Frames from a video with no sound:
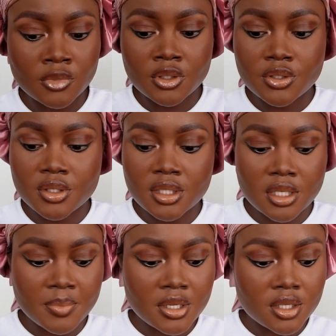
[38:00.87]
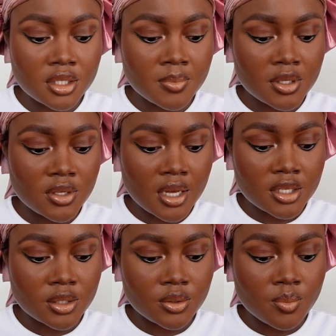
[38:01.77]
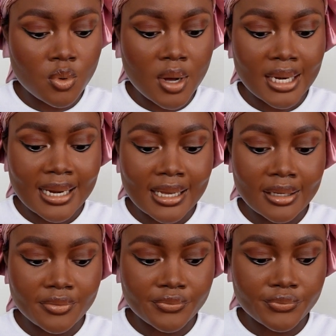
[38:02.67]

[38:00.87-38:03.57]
do you see? It just makes your eyes look more alive.